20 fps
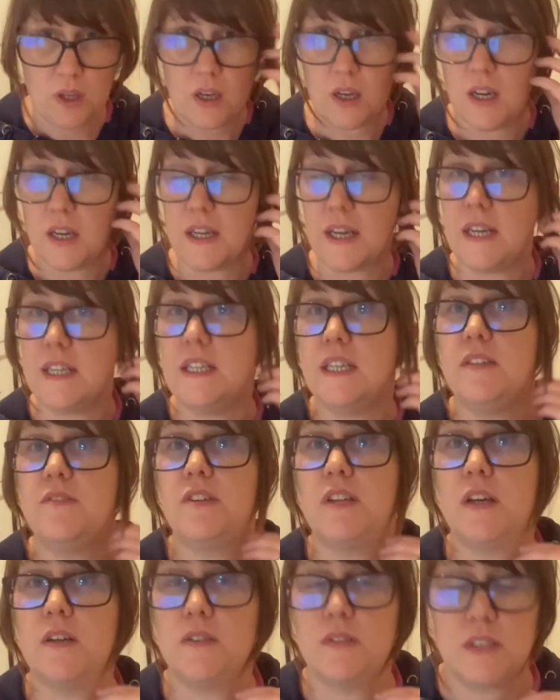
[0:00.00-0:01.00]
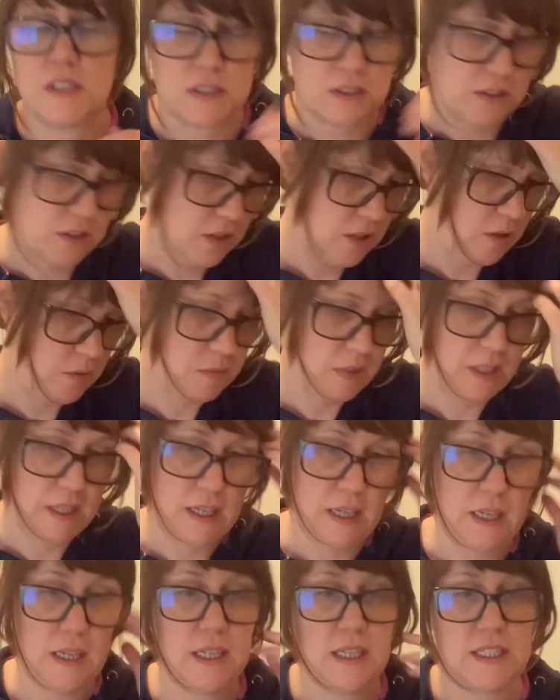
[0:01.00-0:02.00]
Okay, even though it doesn't curl my
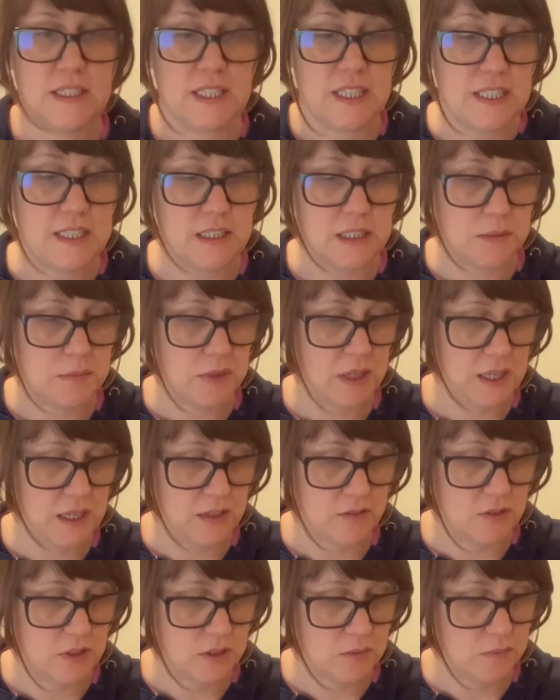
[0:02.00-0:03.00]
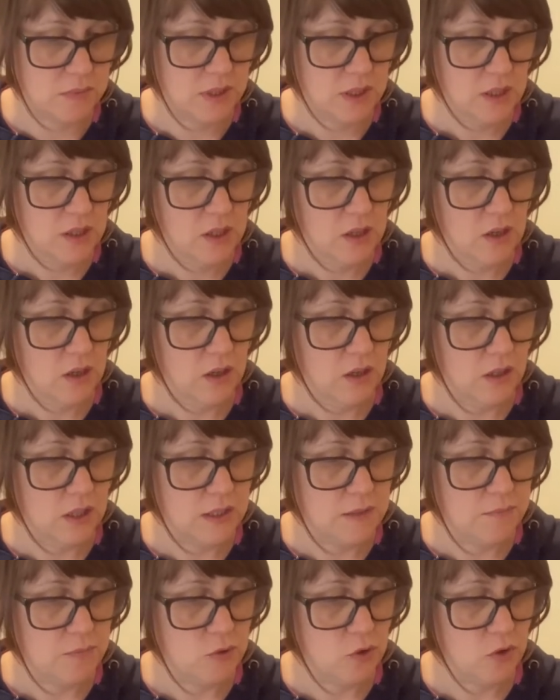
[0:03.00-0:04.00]
hair, it's heated my hair up.
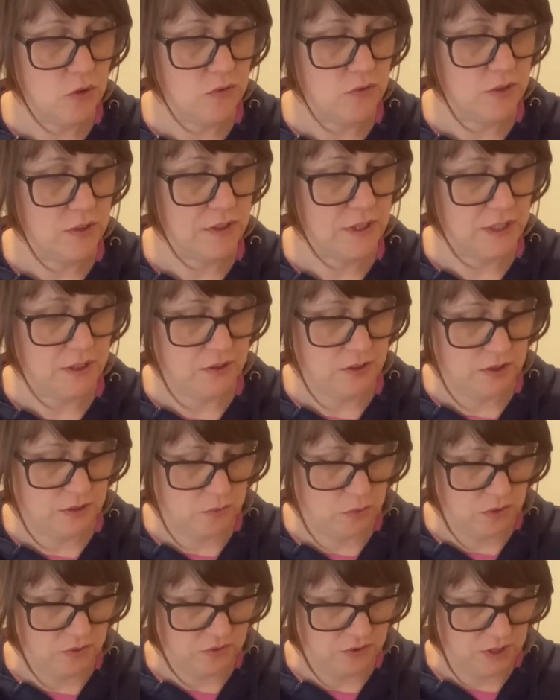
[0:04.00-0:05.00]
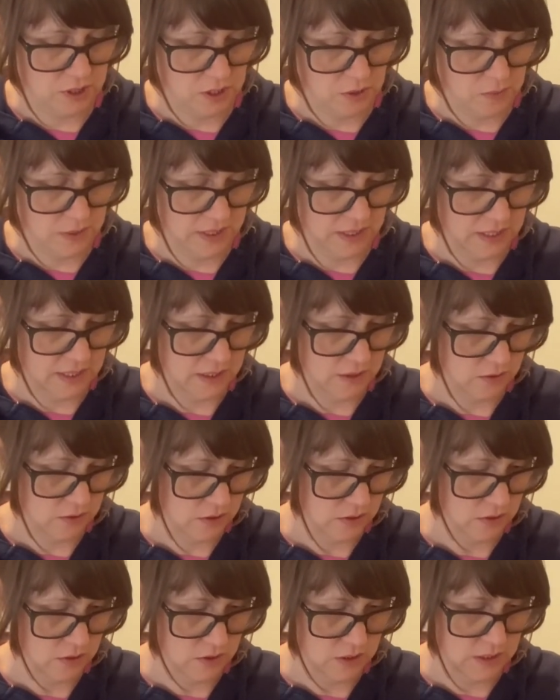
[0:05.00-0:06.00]
I'm not very good with knowing how
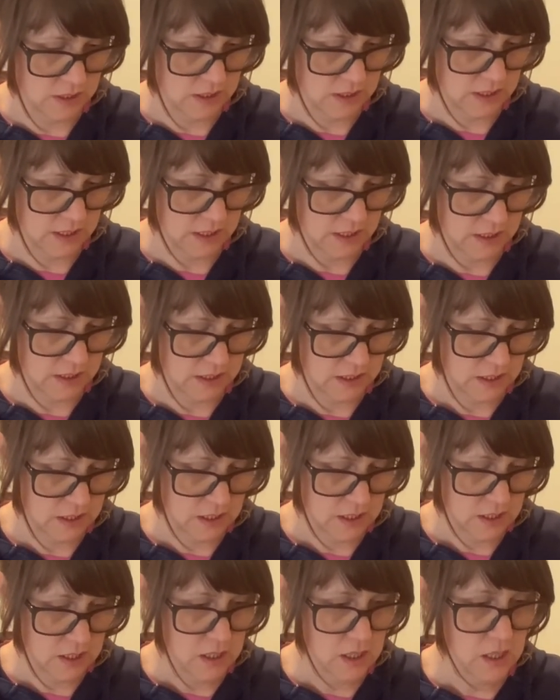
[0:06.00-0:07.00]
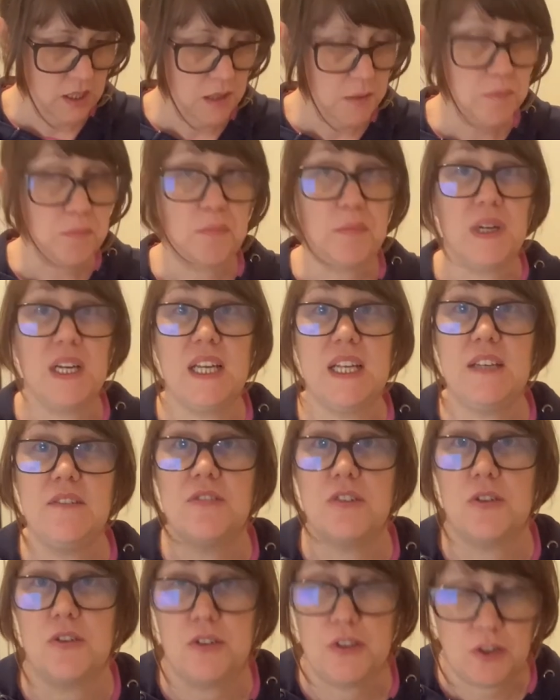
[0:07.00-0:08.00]
to do these things. Believe
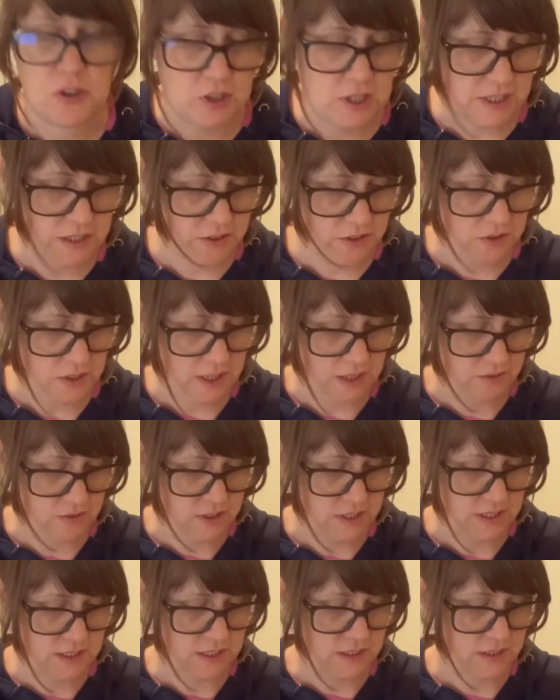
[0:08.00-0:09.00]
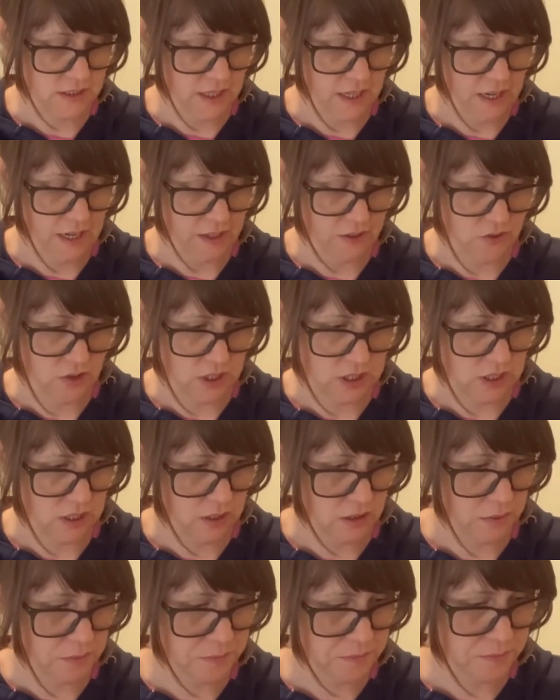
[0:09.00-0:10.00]
it or not, I do have a
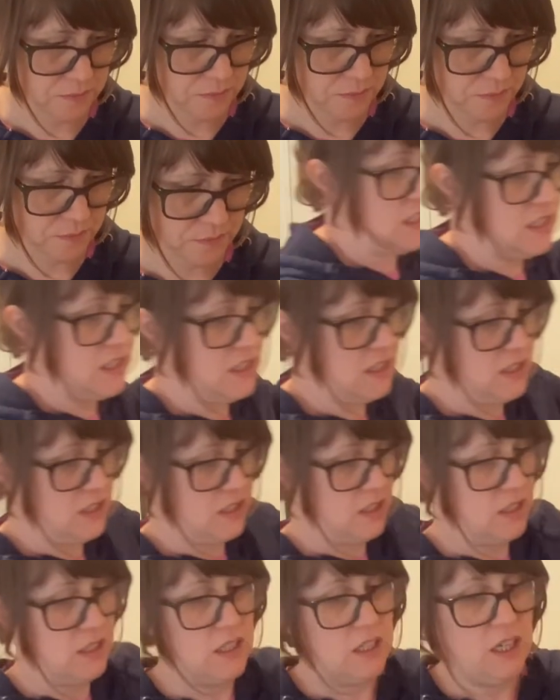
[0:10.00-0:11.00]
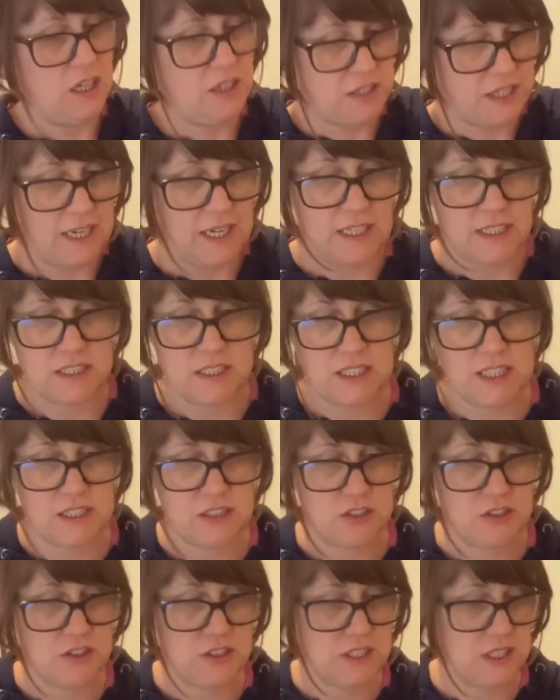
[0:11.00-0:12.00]
hairdresser. Okay, so
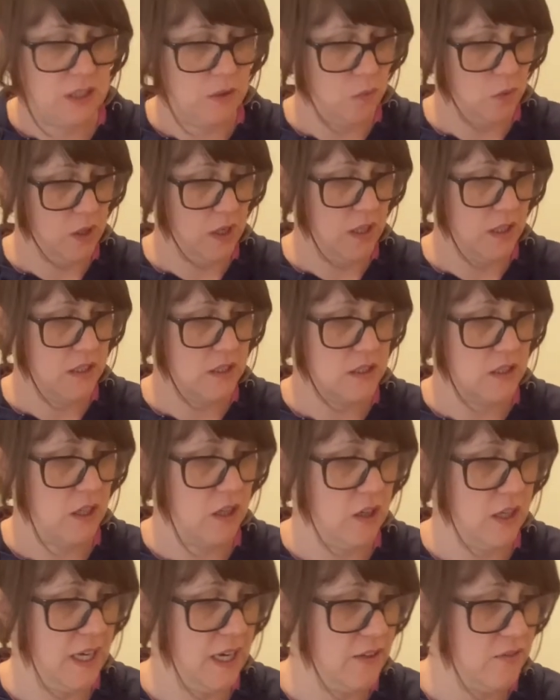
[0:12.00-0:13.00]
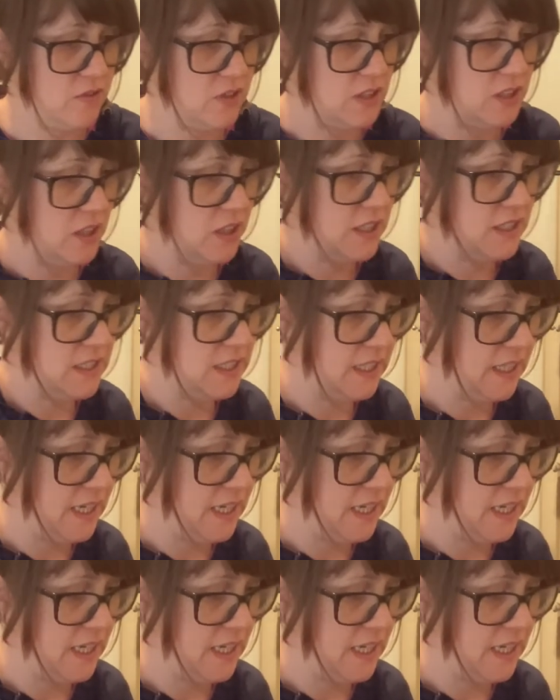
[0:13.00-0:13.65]
that's good. It works. I'll advertise it